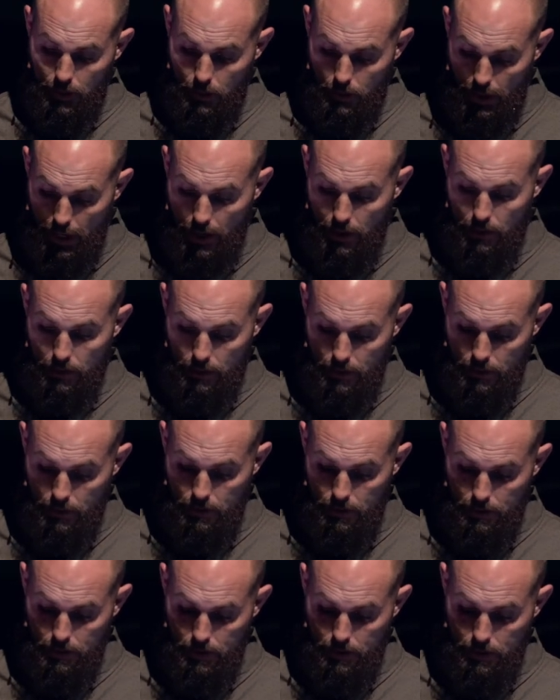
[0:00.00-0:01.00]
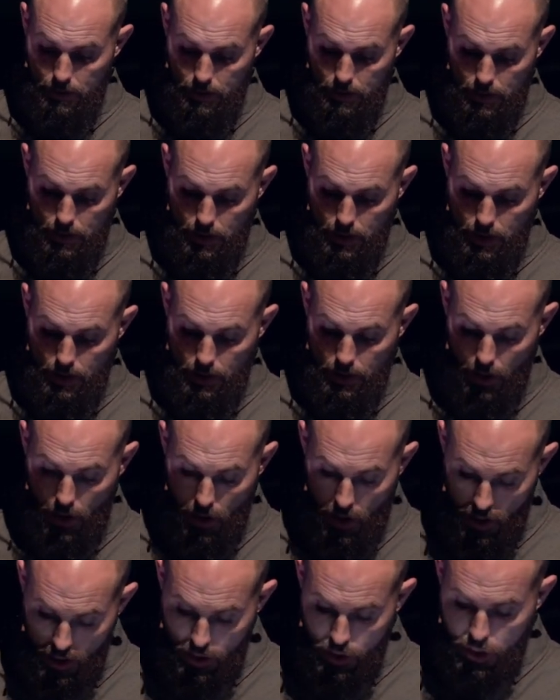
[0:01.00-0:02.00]
Wow. The
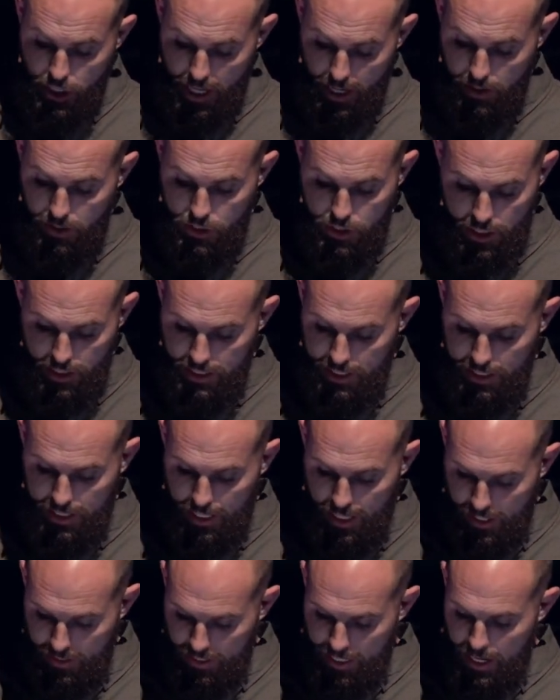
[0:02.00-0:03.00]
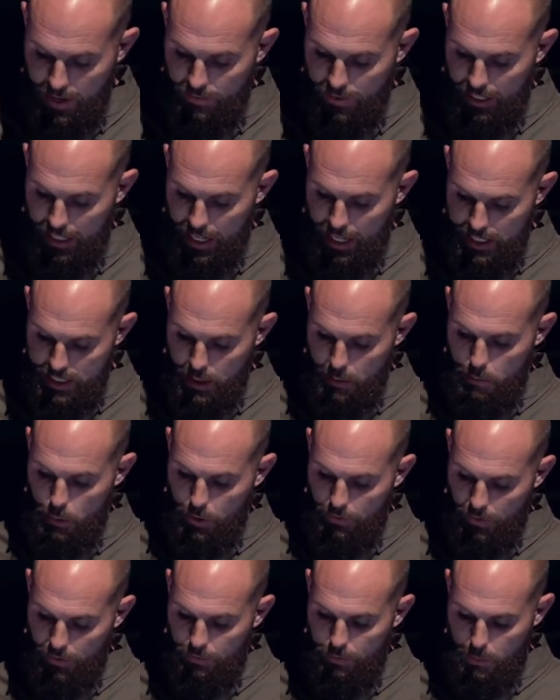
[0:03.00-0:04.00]
hardest challenge isn't in giving isn't
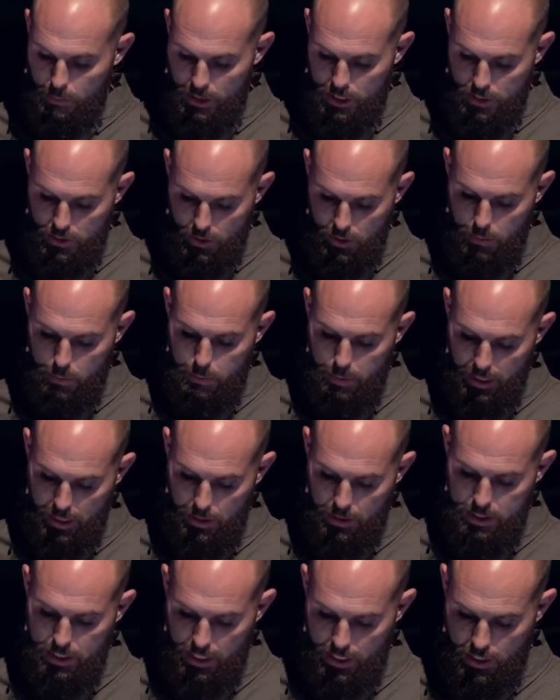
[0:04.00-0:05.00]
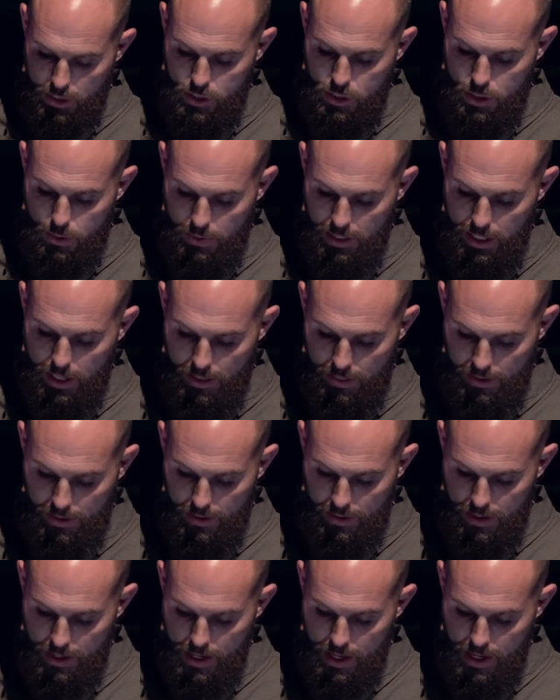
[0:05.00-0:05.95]
moving from a certain percentage to another.